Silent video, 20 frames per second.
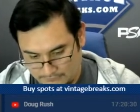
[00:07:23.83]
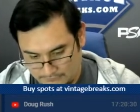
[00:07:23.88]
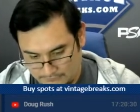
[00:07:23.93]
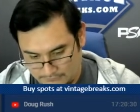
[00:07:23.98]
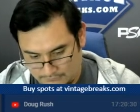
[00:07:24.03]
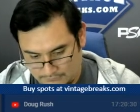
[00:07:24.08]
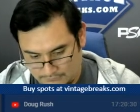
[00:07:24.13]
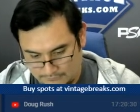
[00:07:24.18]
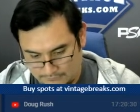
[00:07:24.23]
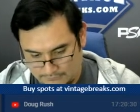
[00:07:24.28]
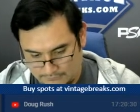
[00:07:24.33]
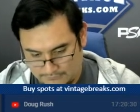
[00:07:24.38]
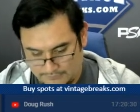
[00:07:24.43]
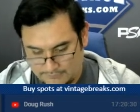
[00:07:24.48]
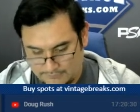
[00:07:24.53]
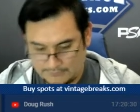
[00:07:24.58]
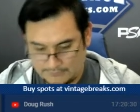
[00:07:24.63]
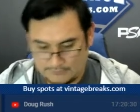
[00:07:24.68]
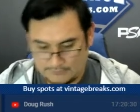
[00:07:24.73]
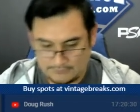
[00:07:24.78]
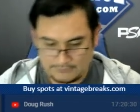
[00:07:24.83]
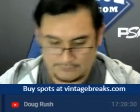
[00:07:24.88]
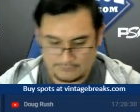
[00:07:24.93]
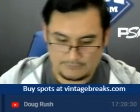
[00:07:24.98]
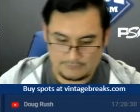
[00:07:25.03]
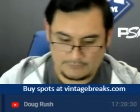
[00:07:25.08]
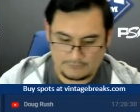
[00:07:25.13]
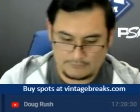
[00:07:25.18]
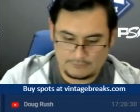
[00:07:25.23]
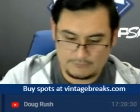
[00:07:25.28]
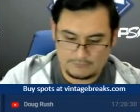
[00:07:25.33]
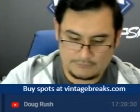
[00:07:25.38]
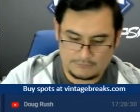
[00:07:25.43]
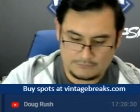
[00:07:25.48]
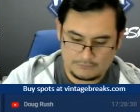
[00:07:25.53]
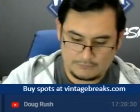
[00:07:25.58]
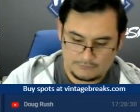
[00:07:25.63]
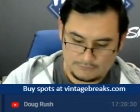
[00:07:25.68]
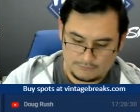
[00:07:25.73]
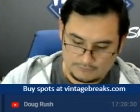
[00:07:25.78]

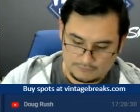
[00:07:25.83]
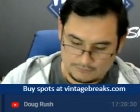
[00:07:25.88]
[no speech]